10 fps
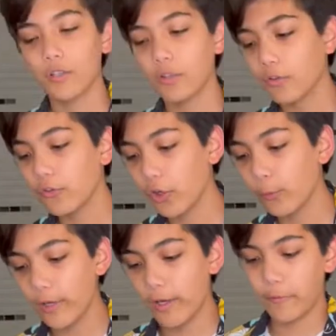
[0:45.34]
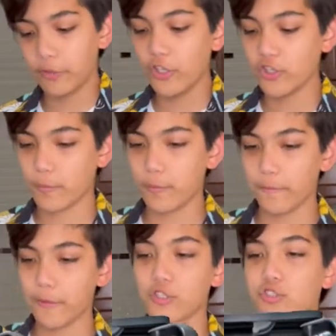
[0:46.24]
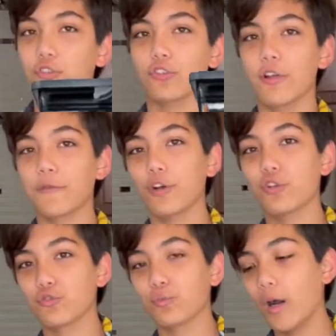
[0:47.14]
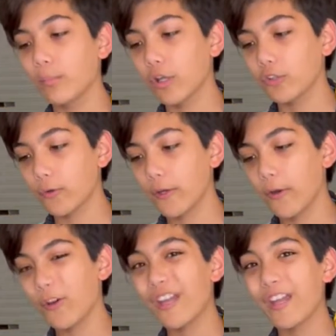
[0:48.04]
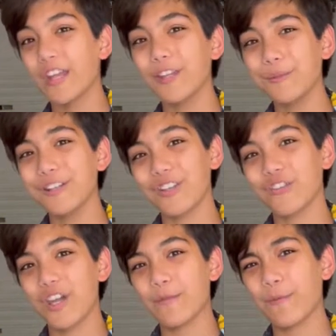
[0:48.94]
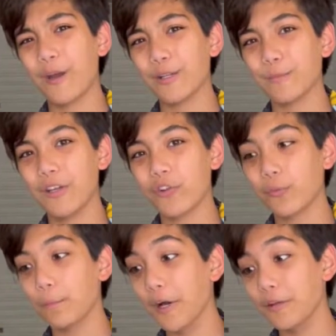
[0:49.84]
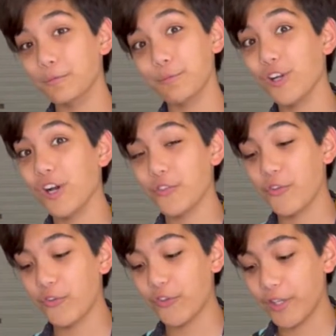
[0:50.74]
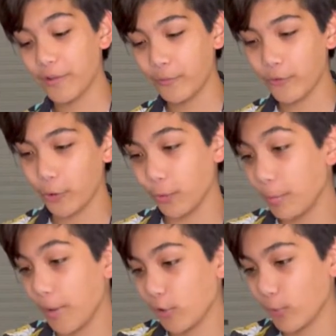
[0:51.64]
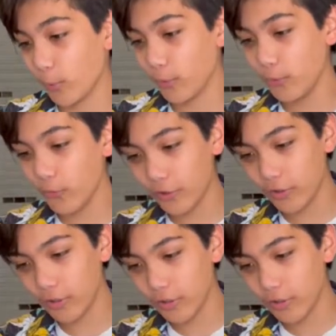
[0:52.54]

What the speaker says: So we have a Ninja Professional 1100 watt blender here. It has to have a Vitamix, but we got this as a gift, so might as well use it.